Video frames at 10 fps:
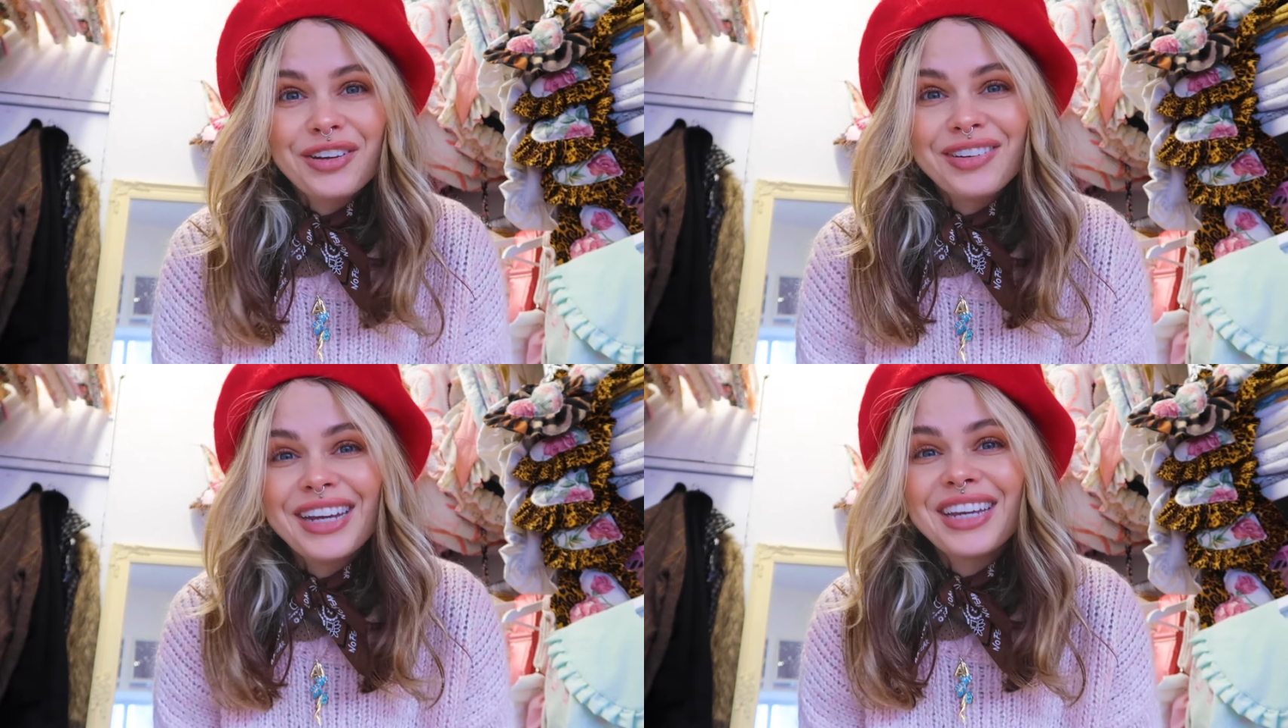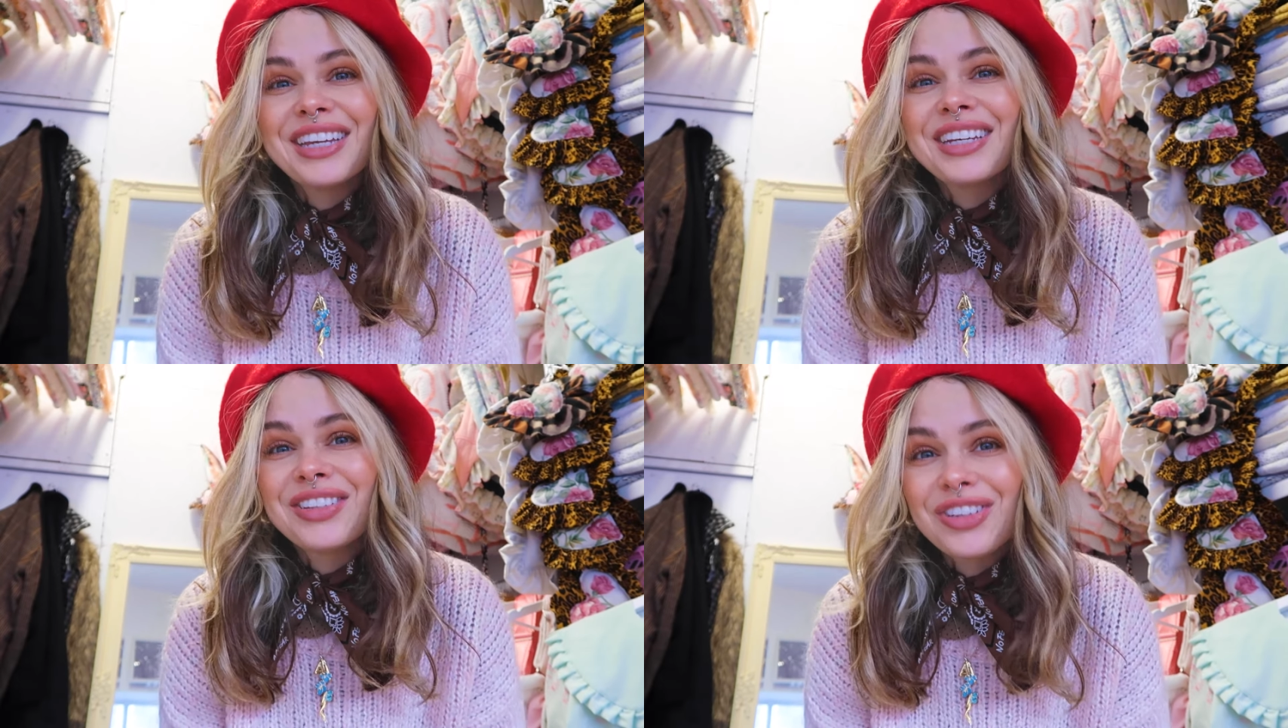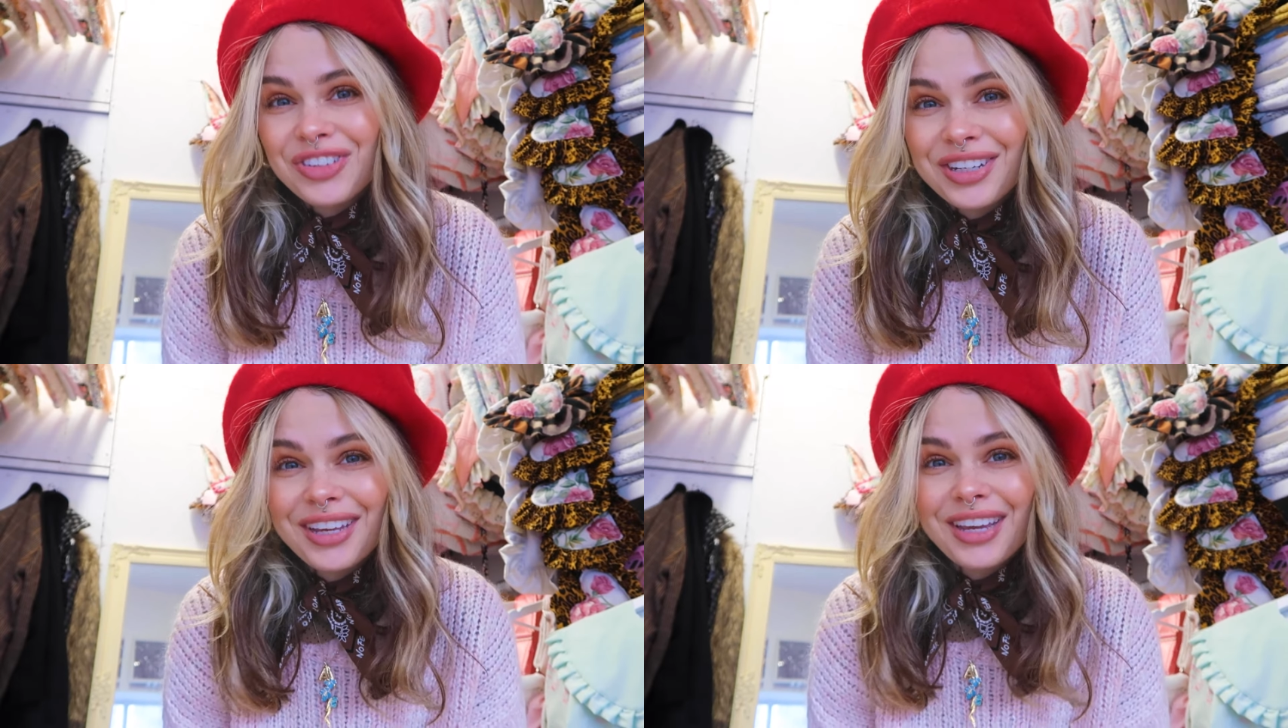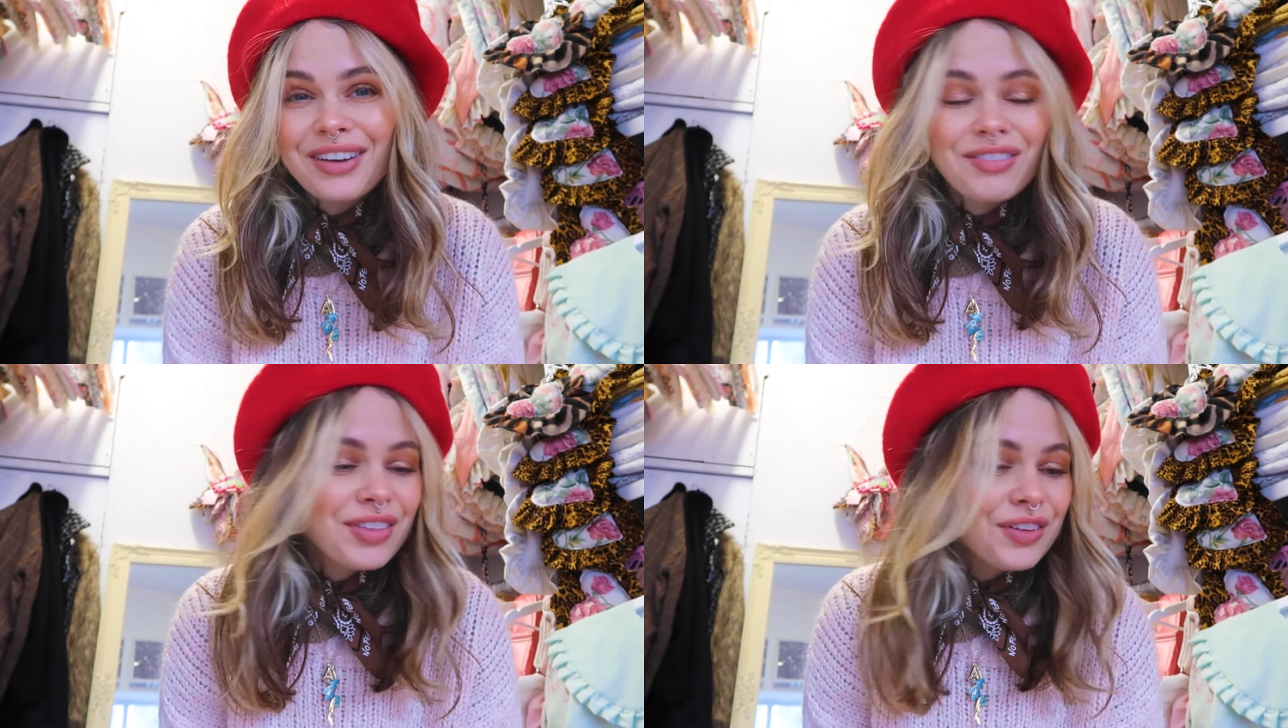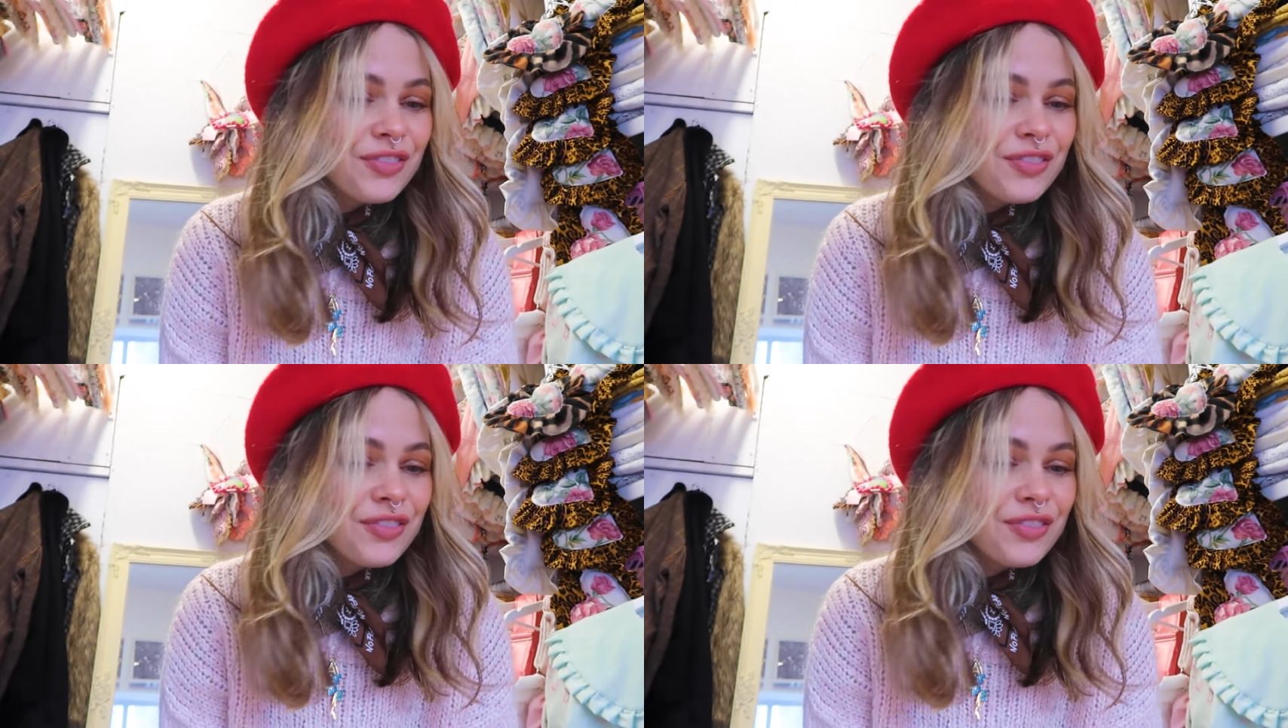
away, trying to get everything